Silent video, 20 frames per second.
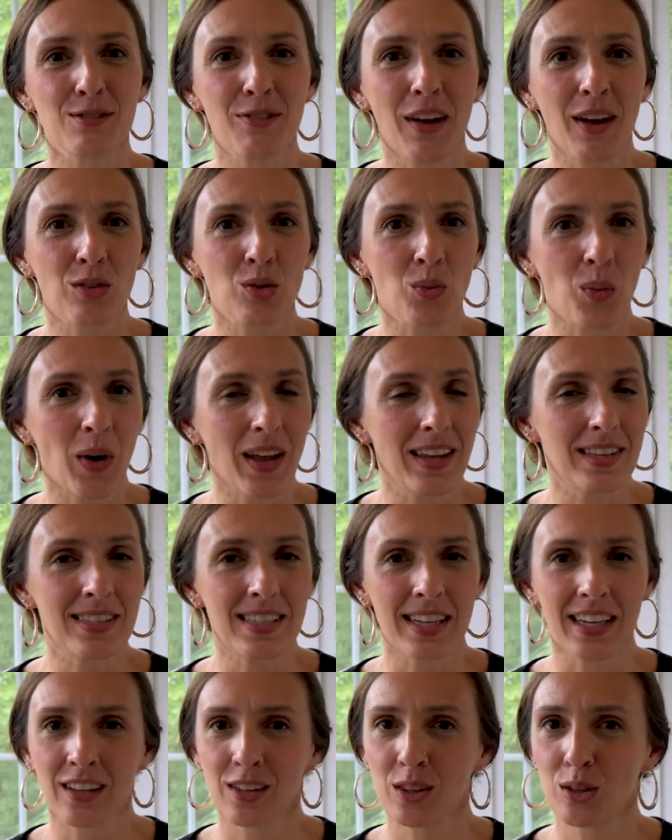found ways
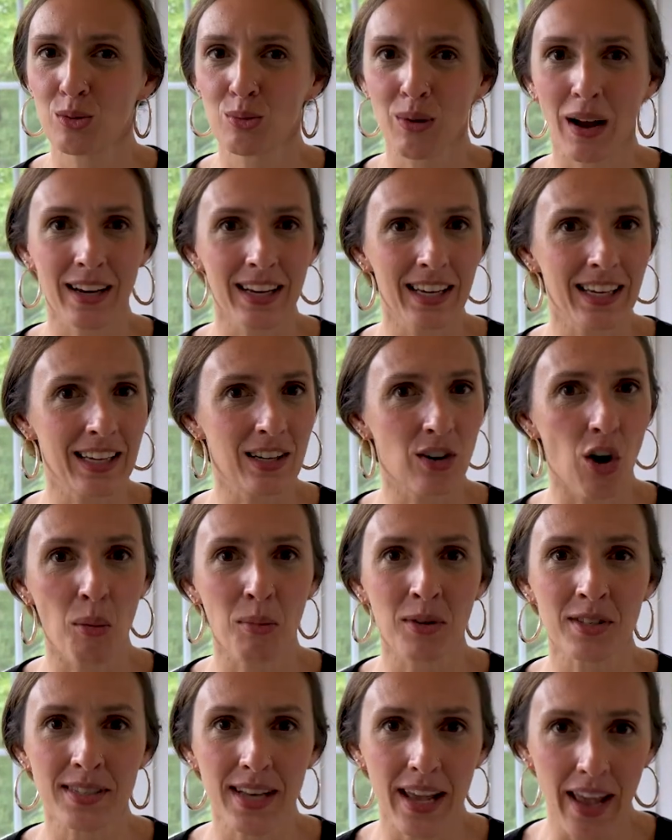to include writing in
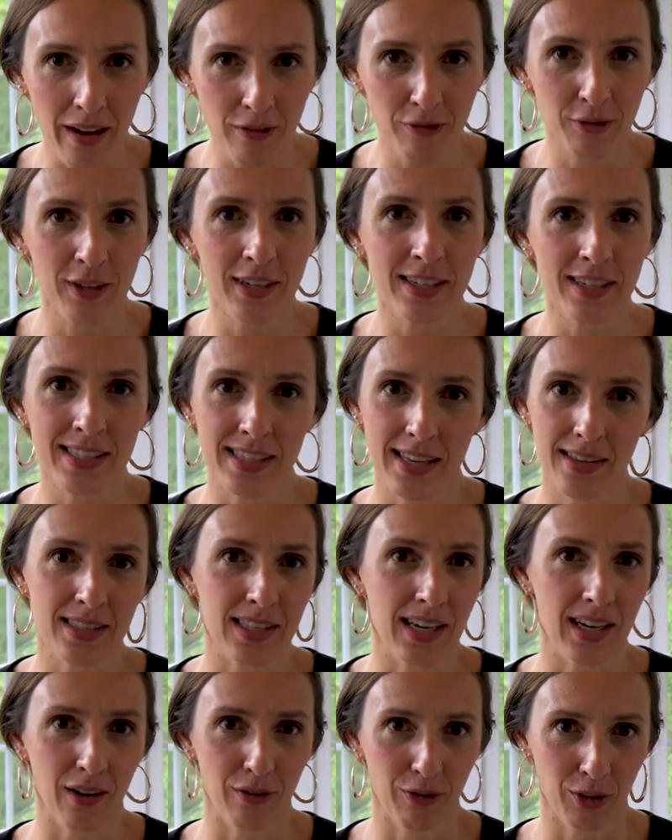almost every
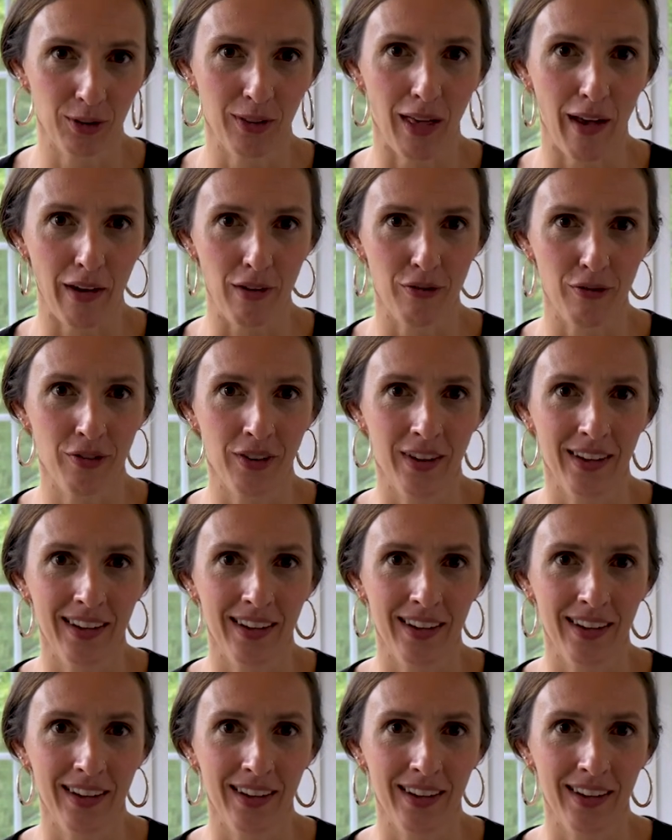season of her life.